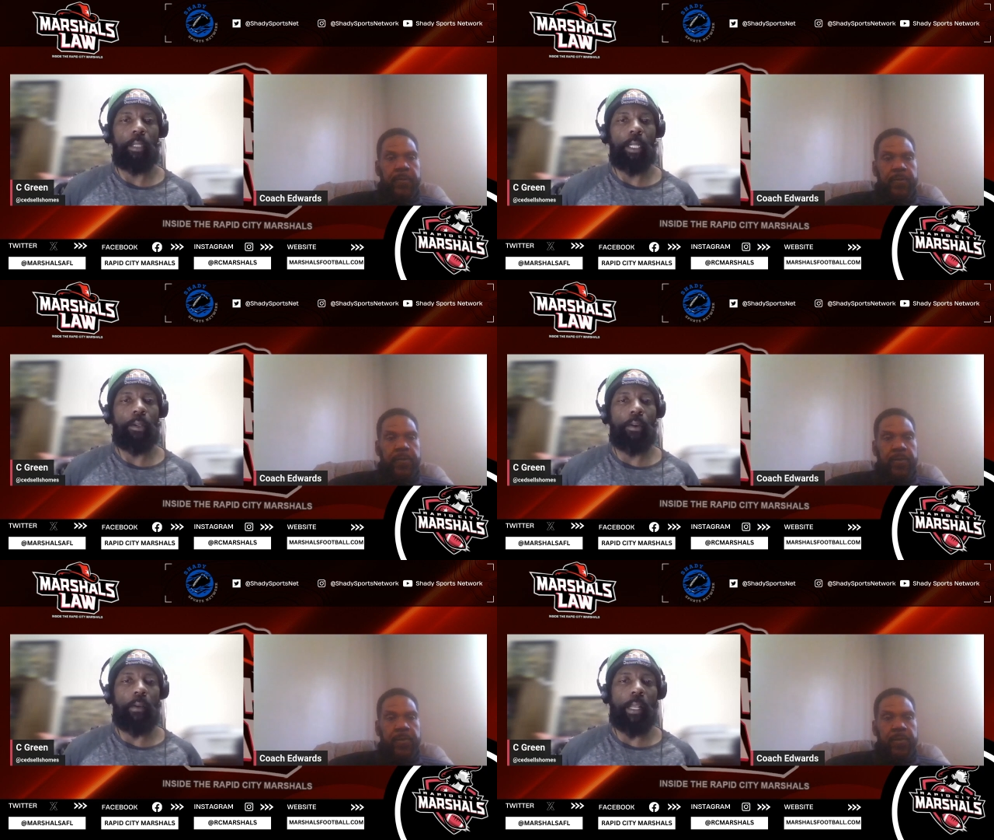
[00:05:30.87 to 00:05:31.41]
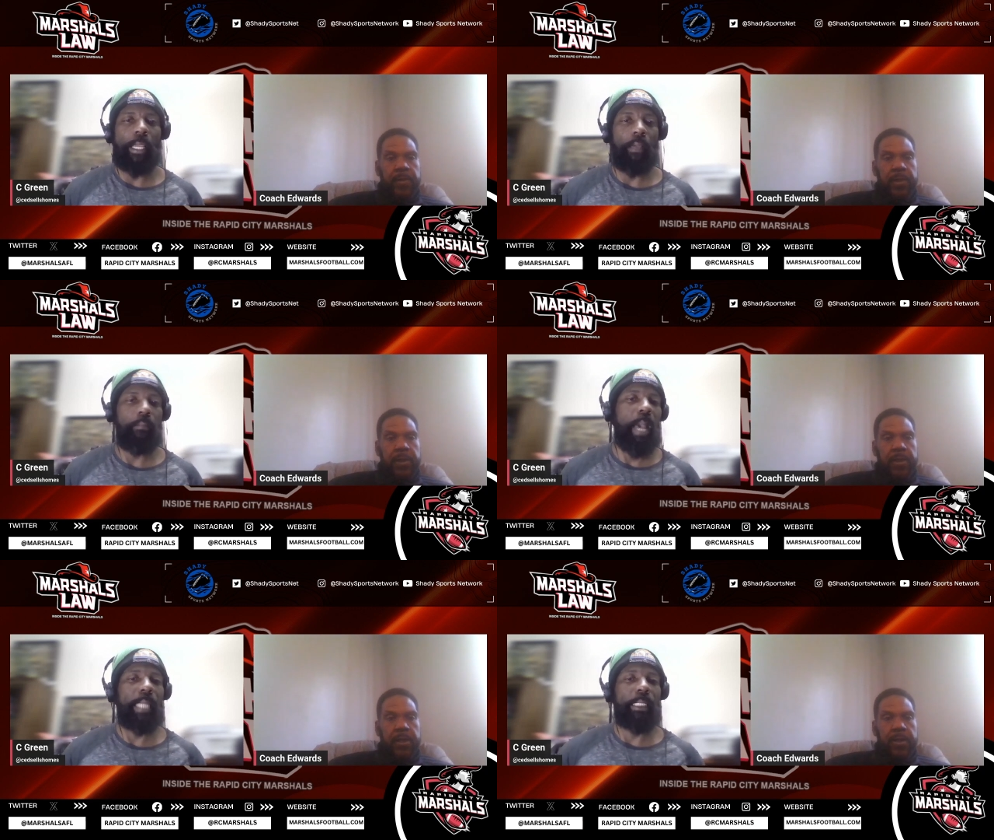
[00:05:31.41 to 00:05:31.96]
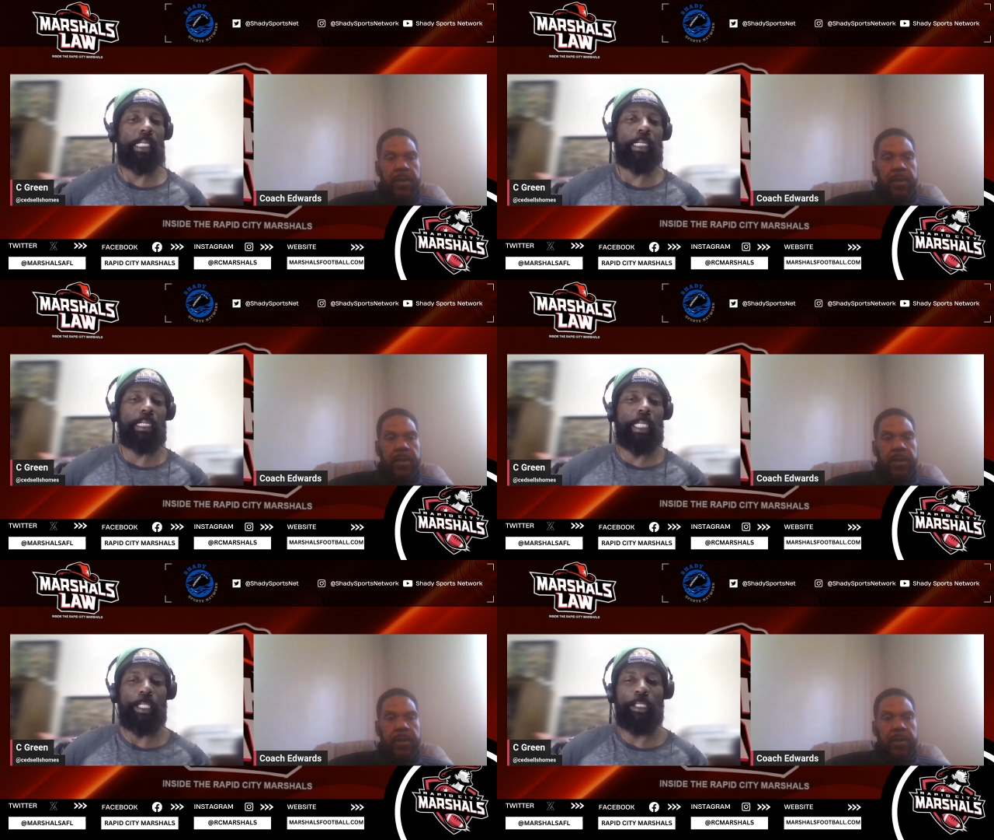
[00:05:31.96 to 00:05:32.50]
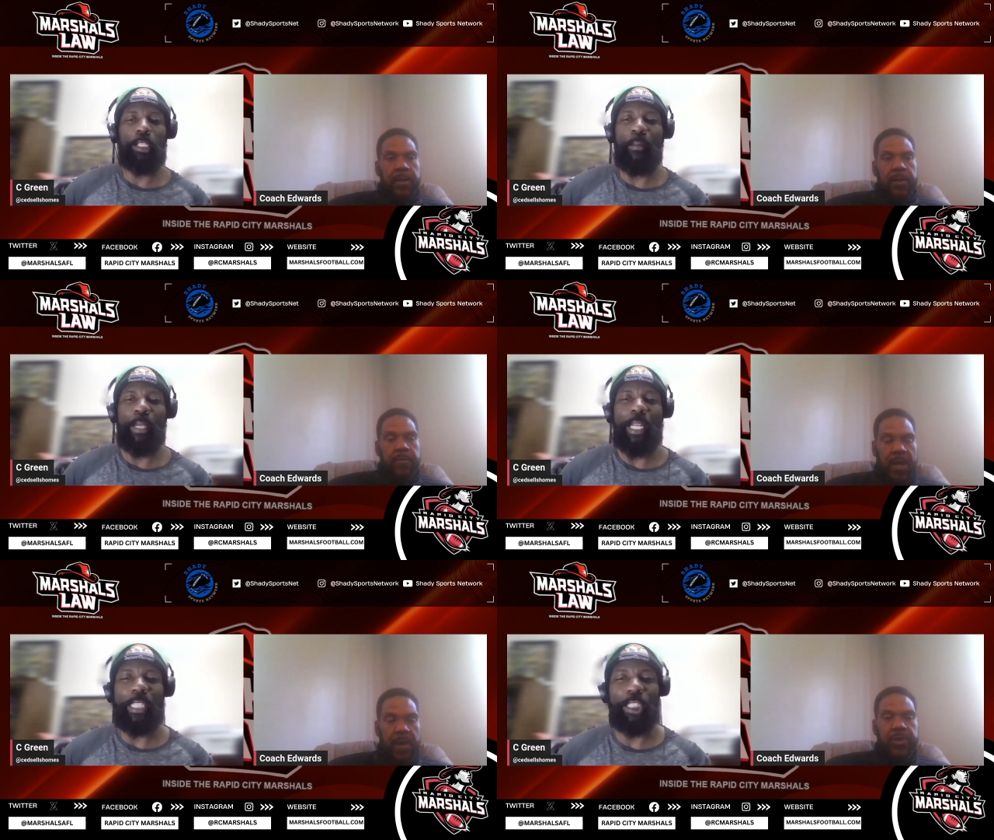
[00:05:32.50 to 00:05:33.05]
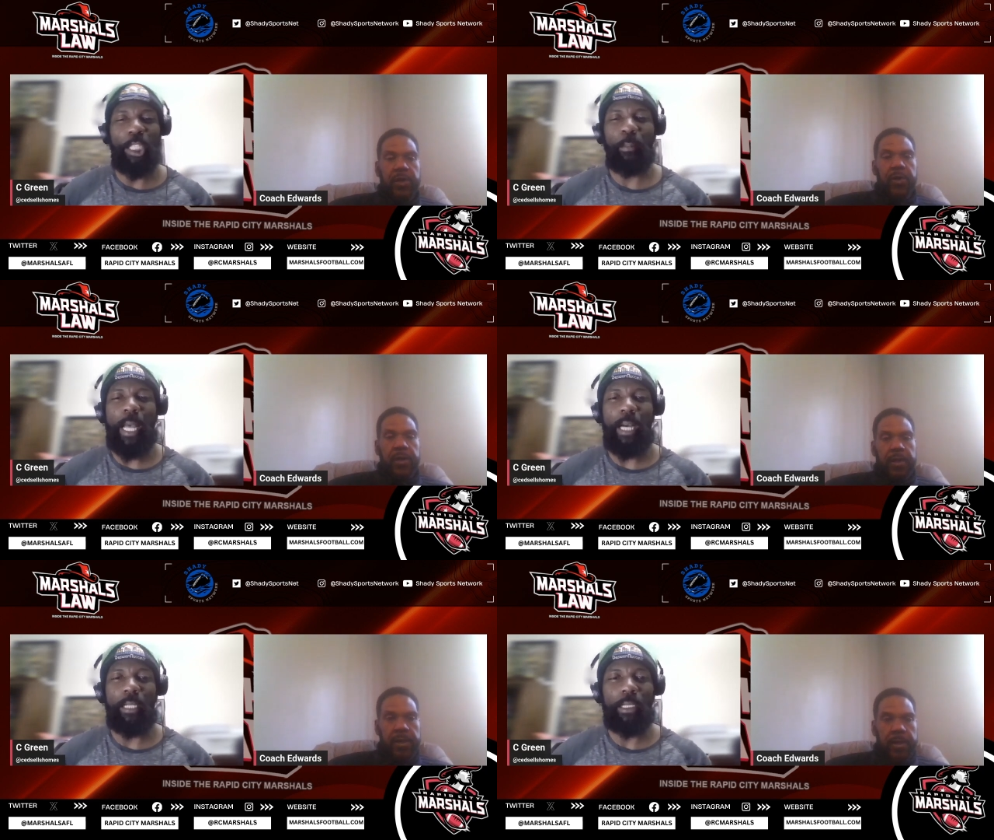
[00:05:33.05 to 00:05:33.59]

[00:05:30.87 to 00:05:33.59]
Speaker 1: they're doing to give back to the city. So I mean, that mm -hmm. jumped mm-hmm.